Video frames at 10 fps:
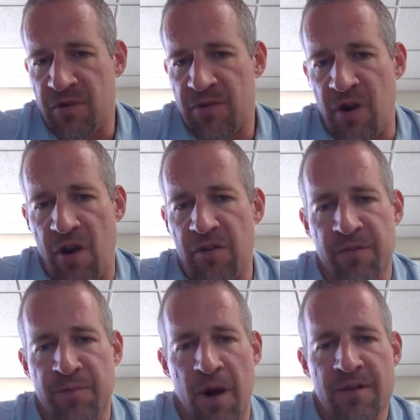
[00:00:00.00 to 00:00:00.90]
call
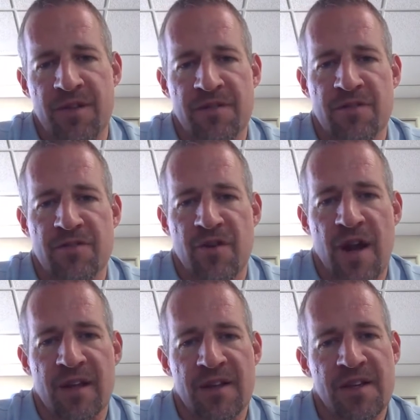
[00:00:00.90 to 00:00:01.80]
the processor
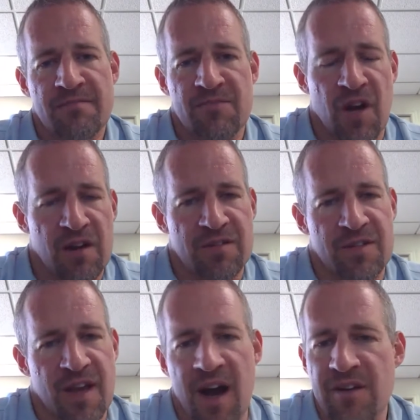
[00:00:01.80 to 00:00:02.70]
directly, talk to
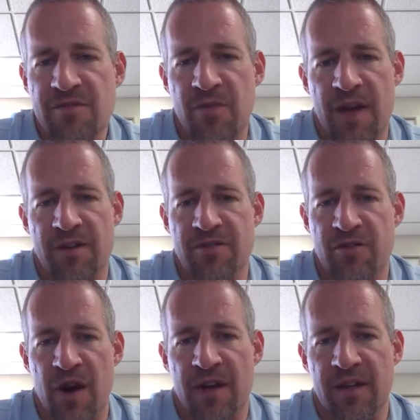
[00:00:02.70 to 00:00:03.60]
the underwriter
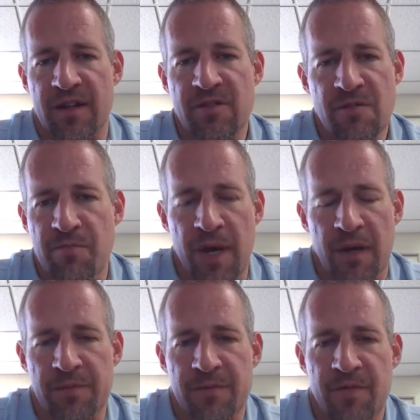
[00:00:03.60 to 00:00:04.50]
directly. You can
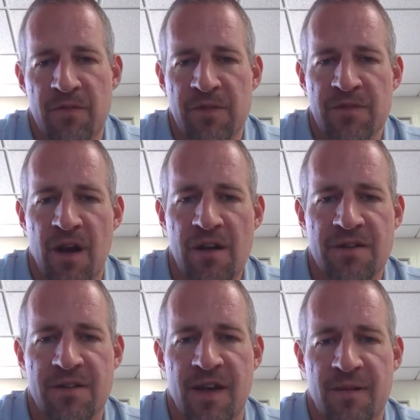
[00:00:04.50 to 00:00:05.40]
pick up the phone and talk
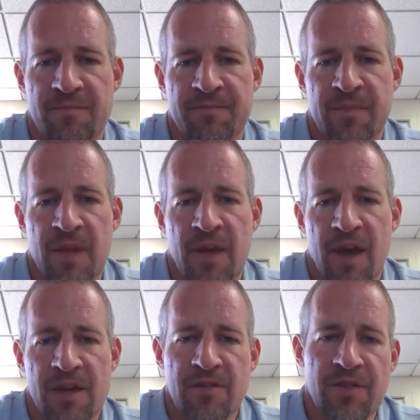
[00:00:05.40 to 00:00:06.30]
to them.
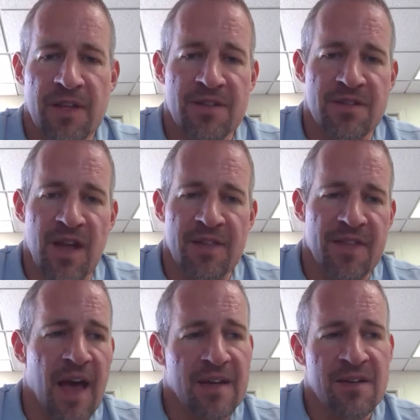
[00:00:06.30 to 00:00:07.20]
I know that's not
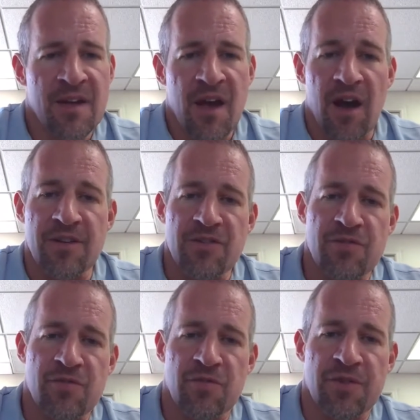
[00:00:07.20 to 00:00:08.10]
that
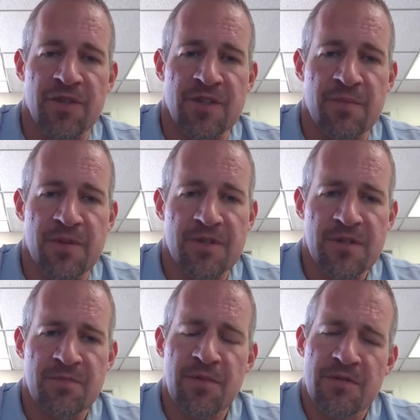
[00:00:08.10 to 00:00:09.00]
unusual in this
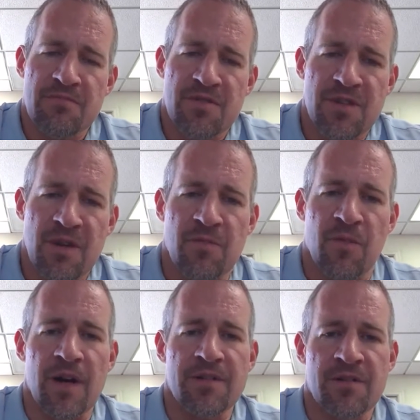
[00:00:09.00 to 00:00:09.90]
business, but
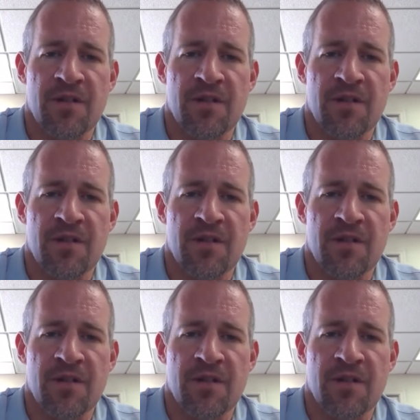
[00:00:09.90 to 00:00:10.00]
somewhat.